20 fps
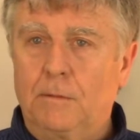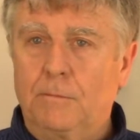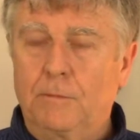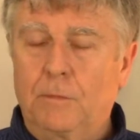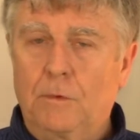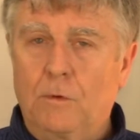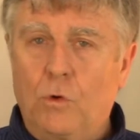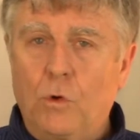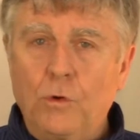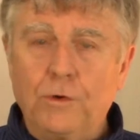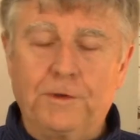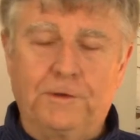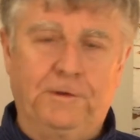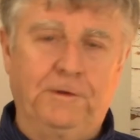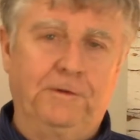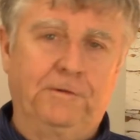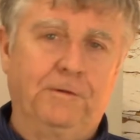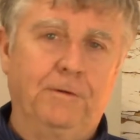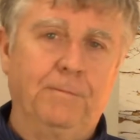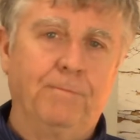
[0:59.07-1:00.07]
court
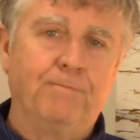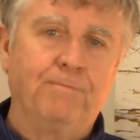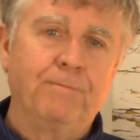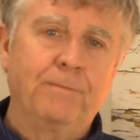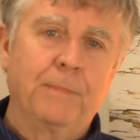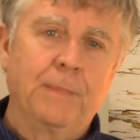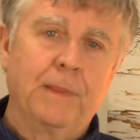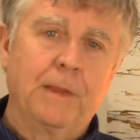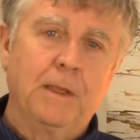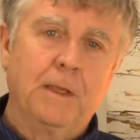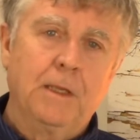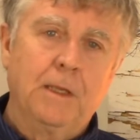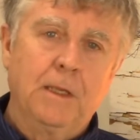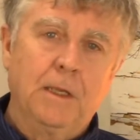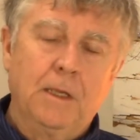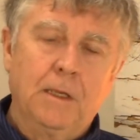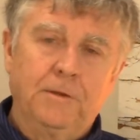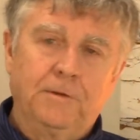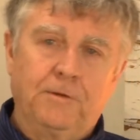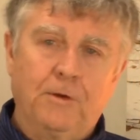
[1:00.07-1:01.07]
system.
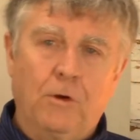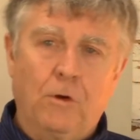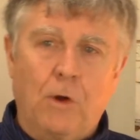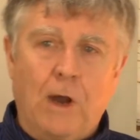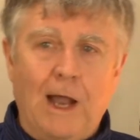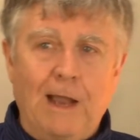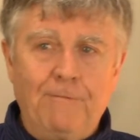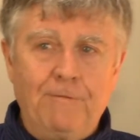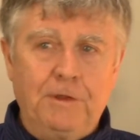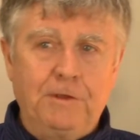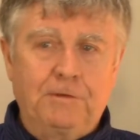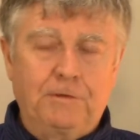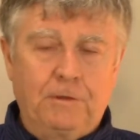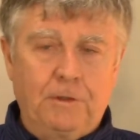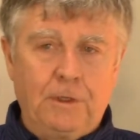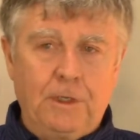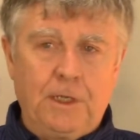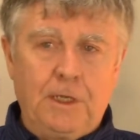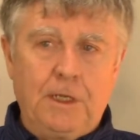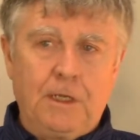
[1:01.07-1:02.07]
So
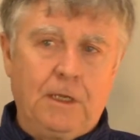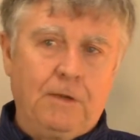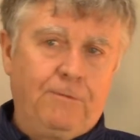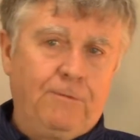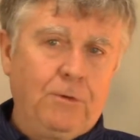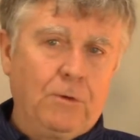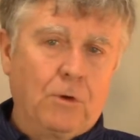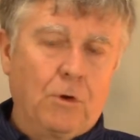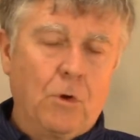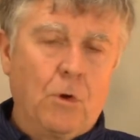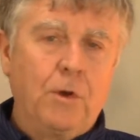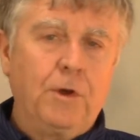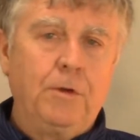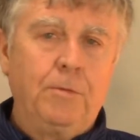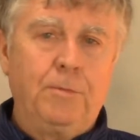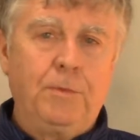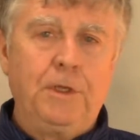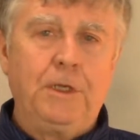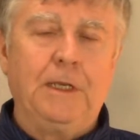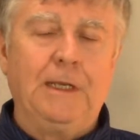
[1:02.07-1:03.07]
obviously, if you're going
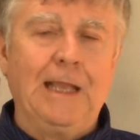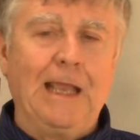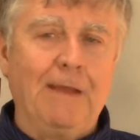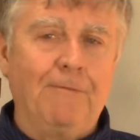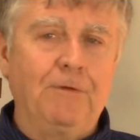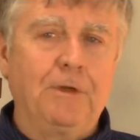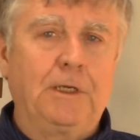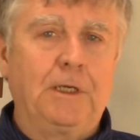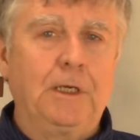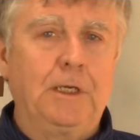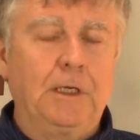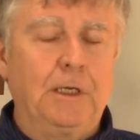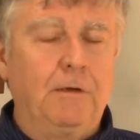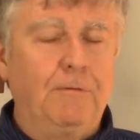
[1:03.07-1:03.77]
to be an advocate and a